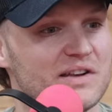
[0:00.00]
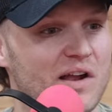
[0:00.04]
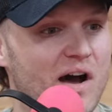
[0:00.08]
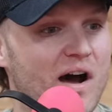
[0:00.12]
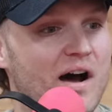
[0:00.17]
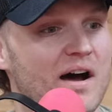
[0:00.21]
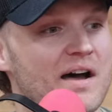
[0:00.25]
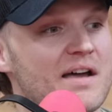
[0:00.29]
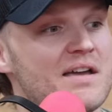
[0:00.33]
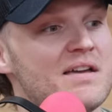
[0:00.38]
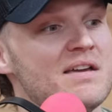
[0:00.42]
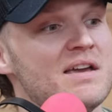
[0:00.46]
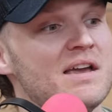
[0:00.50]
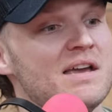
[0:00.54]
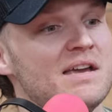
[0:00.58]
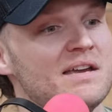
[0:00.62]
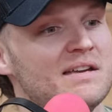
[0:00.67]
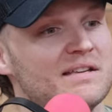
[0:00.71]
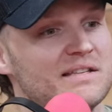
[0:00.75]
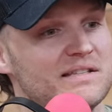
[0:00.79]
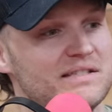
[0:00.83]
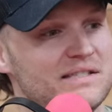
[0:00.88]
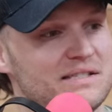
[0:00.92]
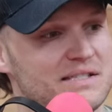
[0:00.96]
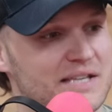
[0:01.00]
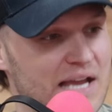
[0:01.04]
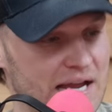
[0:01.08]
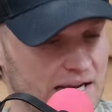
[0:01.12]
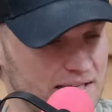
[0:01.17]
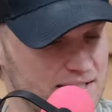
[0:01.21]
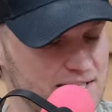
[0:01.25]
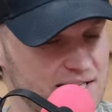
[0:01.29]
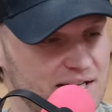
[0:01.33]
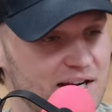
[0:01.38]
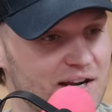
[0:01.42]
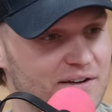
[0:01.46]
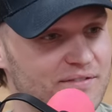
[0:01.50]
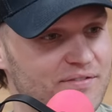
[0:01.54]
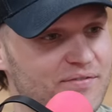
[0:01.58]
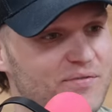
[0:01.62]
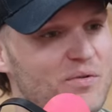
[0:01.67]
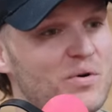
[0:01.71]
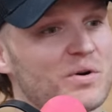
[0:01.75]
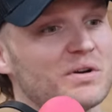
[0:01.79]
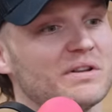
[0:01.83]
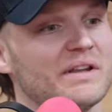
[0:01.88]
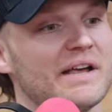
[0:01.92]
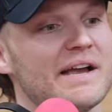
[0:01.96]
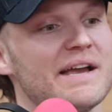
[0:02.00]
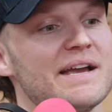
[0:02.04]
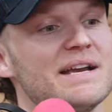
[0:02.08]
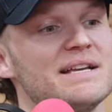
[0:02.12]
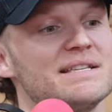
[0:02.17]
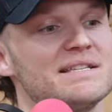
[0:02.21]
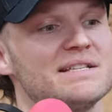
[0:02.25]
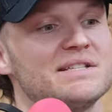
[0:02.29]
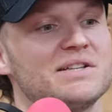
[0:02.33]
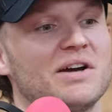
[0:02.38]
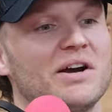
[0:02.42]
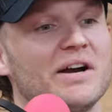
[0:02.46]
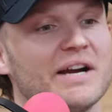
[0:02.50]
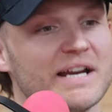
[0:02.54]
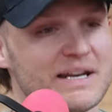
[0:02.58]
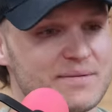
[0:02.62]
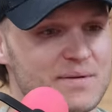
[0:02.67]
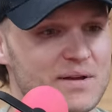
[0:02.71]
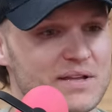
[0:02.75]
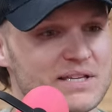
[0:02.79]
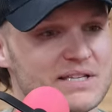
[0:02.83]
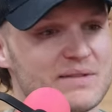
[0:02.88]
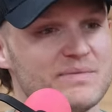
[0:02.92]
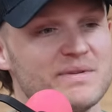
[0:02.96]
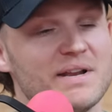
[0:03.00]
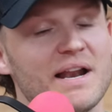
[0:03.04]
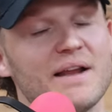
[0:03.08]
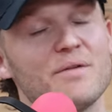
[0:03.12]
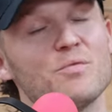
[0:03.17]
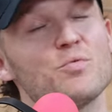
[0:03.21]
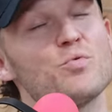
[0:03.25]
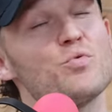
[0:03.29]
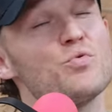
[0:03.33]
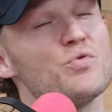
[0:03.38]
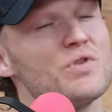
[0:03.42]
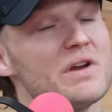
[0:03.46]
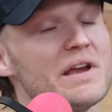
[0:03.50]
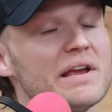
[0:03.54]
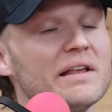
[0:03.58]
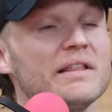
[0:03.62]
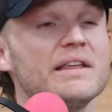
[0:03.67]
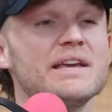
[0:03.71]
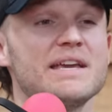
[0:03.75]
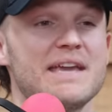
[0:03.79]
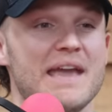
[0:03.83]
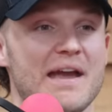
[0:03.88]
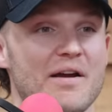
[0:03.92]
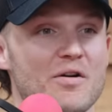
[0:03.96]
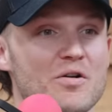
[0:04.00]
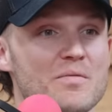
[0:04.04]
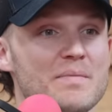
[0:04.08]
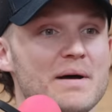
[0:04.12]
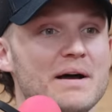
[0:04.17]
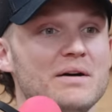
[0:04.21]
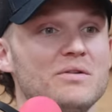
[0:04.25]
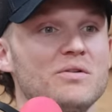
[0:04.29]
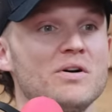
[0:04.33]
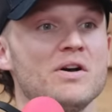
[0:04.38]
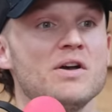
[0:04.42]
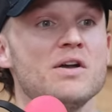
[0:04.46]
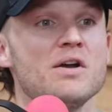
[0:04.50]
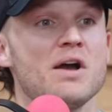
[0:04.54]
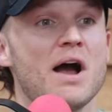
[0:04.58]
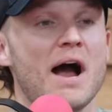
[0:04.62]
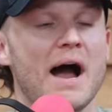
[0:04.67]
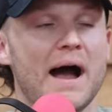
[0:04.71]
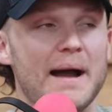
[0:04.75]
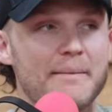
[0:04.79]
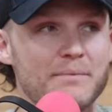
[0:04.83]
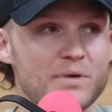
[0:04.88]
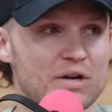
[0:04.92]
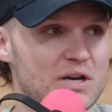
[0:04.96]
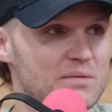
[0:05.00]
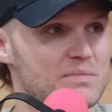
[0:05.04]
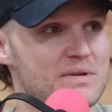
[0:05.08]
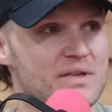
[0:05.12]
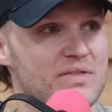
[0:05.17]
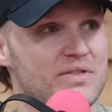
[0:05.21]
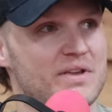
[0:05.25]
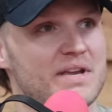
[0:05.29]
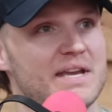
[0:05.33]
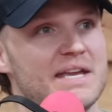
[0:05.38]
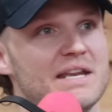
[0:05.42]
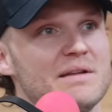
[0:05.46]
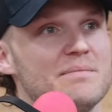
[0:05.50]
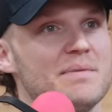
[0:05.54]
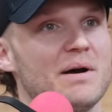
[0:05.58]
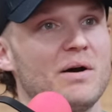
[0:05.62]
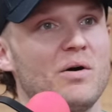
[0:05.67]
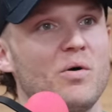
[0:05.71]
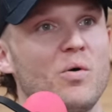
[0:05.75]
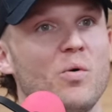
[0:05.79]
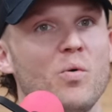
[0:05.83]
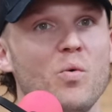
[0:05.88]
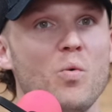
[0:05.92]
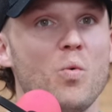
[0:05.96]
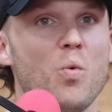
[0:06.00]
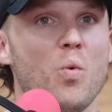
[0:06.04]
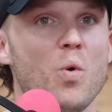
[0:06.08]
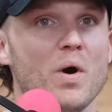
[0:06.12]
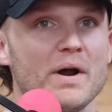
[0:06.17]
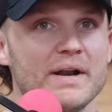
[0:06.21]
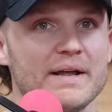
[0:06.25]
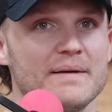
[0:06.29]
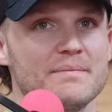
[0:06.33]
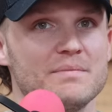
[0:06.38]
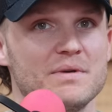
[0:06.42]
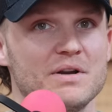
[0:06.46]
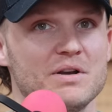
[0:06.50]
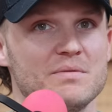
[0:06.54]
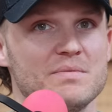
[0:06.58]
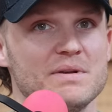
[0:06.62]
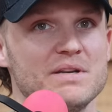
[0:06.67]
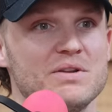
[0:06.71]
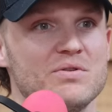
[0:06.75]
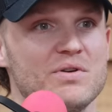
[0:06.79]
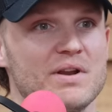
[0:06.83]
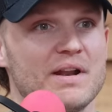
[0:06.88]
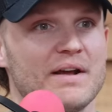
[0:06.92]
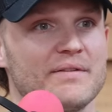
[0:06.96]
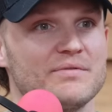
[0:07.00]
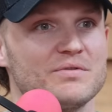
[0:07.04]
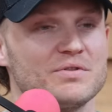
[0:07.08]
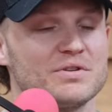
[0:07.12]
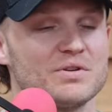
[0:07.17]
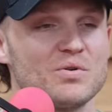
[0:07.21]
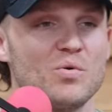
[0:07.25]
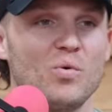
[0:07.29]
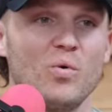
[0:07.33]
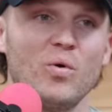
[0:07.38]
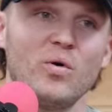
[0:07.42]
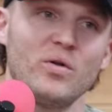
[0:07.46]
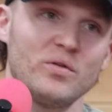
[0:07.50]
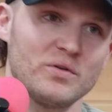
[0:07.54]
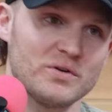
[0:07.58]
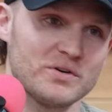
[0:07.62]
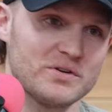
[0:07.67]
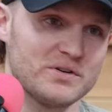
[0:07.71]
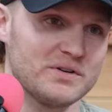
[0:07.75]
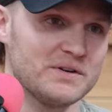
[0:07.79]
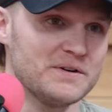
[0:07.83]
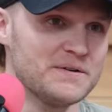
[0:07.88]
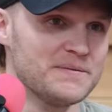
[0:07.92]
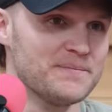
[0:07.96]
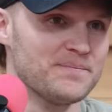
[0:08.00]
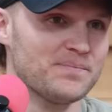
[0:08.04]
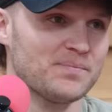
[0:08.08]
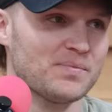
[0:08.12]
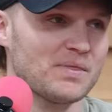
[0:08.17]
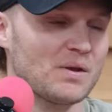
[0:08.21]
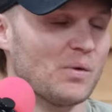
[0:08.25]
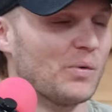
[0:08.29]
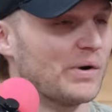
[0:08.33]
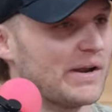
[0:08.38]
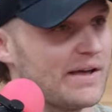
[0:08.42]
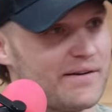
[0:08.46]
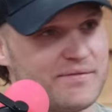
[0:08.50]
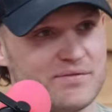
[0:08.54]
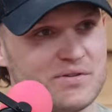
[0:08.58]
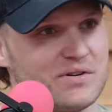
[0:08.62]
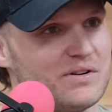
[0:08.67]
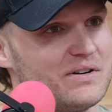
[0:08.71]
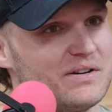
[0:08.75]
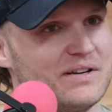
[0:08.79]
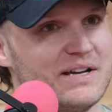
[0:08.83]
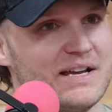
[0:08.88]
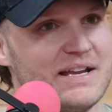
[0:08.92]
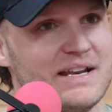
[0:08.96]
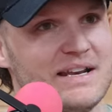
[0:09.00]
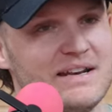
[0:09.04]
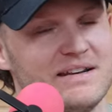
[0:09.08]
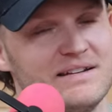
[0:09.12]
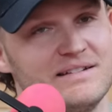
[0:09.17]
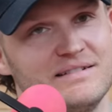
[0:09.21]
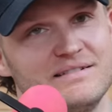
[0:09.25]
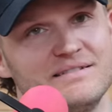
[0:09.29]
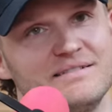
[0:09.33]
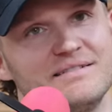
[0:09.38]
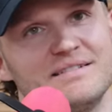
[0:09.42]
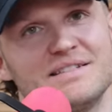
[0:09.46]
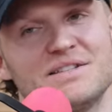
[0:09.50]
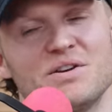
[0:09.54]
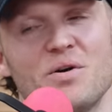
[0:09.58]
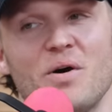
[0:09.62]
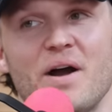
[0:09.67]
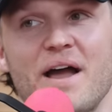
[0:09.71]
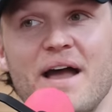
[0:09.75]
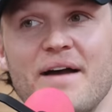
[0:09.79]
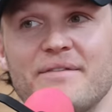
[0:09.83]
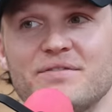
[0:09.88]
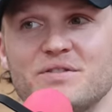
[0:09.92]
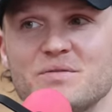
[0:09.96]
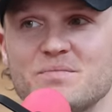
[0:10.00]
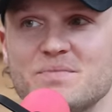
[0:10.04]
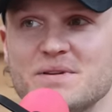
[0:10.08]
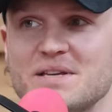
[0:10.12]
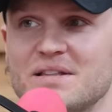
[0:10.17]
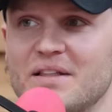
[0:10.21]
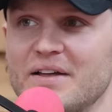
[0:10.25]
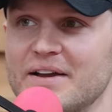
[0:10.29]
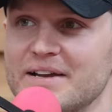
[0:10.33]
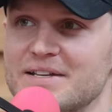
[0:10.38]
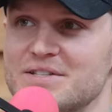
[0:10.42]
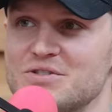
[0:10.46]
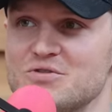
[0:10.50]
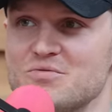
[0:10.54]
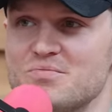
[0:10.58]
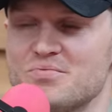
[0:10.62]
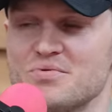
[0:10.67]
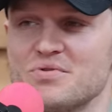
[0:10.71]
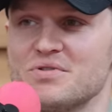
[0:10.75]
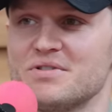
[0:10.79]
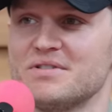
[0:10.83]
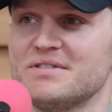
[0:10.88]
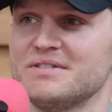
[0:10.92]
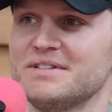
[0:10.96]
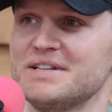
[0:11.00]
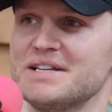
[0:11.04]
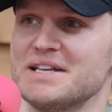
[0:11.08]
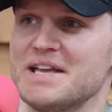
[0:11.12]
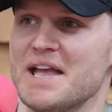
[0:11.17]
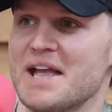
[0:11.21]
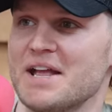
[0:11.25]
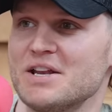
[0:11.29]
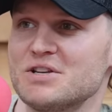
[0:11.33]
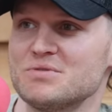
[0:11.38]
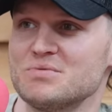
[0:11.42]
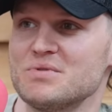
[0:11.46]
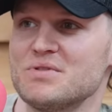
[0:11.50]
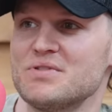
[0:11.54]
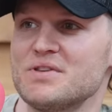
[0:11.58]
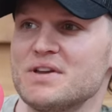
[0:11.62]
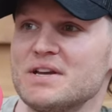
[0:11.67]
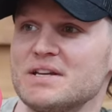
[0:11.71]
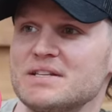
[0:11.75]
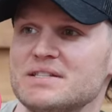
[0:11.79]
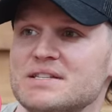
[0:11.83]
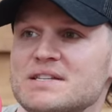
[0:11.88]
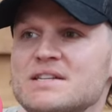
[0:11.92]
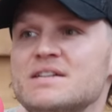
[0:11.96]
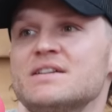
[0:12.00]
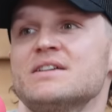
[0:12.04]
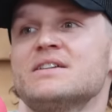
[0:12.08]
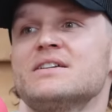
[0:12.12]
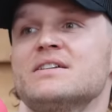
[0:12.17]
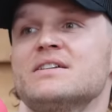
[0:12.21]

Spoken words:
not dancing on four legs and talking about something I really care about, I'm going to be thinking about what I'm going to be doing after school mm-hmm. or whatever. And so I have to be, like, super engaged with things.